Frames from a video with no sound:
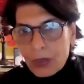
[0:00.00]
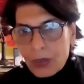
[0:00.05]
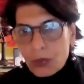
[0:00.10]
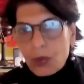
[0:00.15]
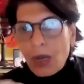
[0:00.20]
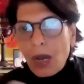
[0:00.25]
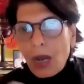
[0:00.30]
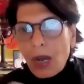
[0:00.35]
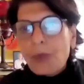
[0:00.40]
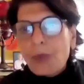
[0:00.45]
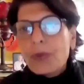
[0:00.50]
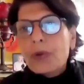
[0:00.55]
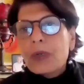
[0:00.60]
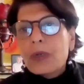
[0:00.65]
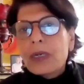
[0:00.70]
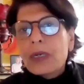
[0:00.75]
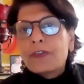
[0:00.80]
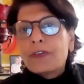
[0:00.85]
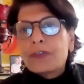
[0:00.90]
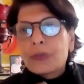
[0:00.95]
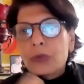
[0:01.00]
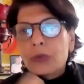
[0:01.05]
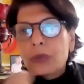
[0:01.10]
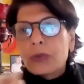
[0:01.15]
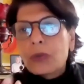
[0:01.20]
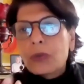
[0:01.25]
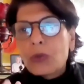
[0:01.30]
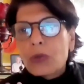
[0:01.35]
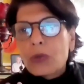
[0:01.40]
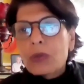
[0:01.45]
So how could our
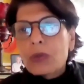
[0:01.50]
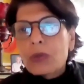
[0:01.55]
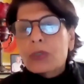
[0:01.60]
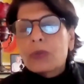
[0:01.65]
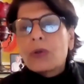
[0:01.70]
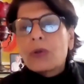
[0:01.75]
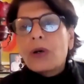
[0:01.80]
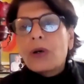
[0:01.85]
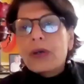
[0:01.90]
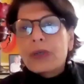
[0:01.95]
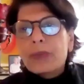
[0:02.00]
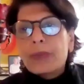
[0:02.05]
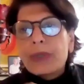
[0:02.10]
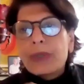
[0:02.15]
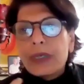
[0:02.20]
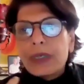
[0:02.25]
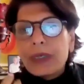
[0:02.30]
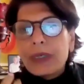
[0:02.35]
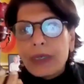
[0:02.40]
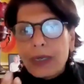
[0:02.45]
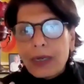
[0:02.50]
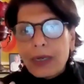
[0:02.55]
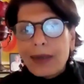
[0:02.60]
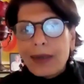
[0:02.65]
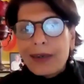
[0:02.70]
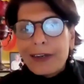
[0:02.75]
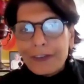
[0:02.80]
food go so horribly